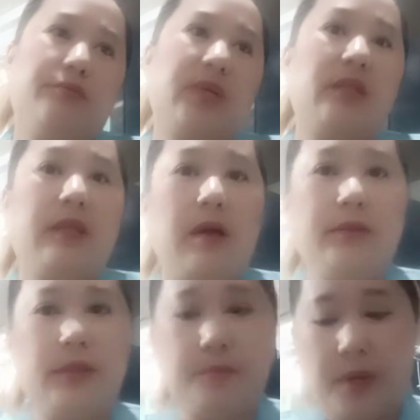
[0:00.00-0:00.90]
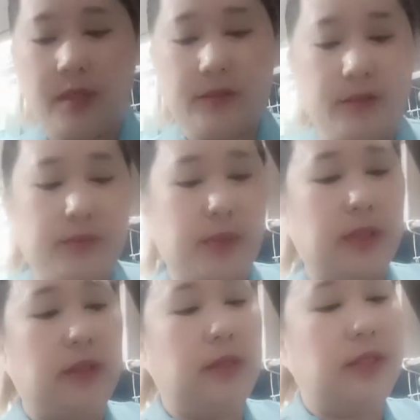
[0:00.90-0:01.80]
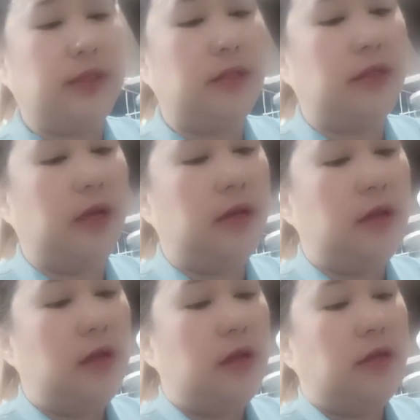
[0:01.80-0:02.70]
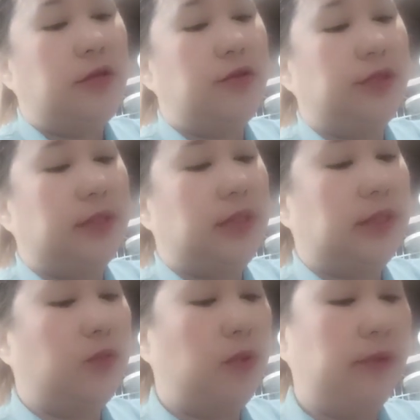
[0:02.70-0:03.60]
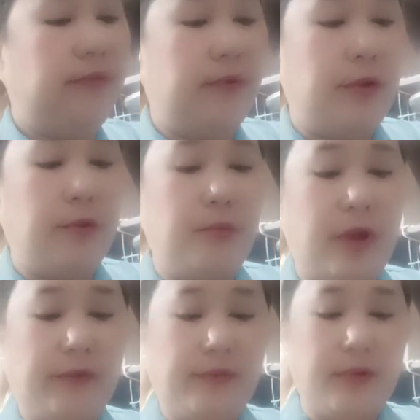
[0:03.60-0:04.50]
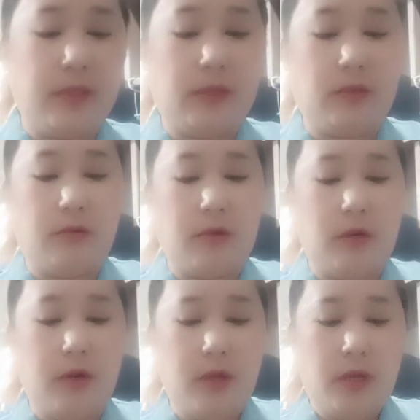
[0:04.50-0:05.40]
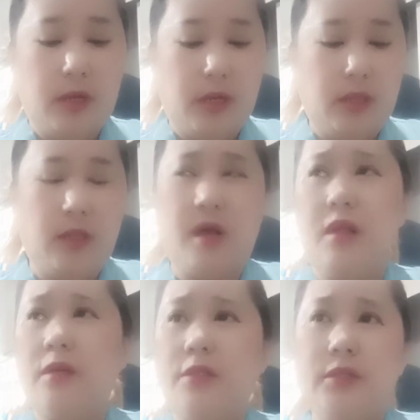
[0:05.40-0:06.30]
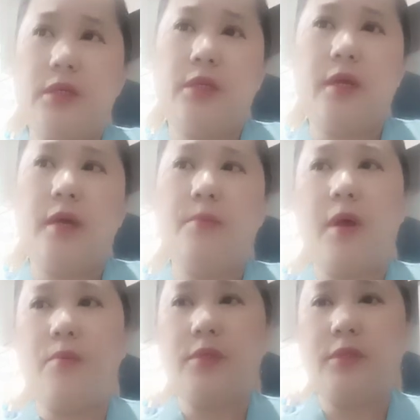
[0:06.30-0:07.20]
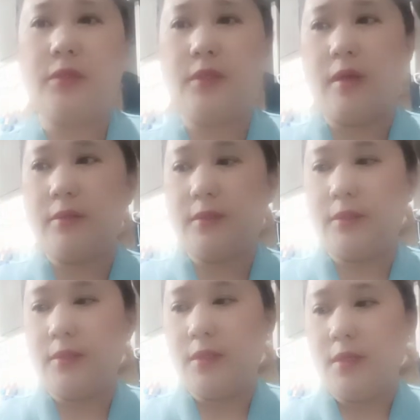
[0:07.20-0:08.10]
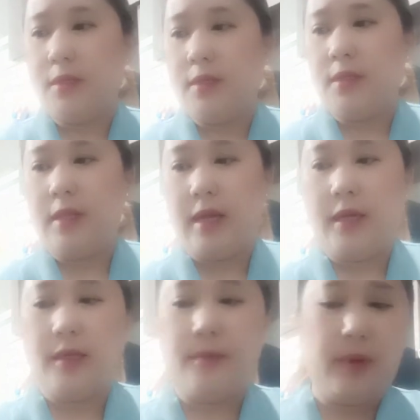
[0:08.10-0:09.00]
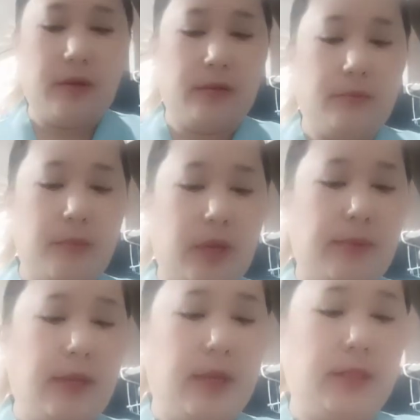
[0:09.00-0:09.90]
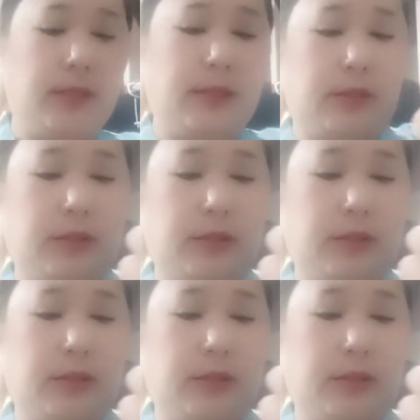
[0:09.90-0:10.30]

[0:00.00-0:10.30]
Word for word: 10,000 pesos. But this gonna use this one for your breakfast or in dollars you're gonna have how much 2,000? Like about maybe it's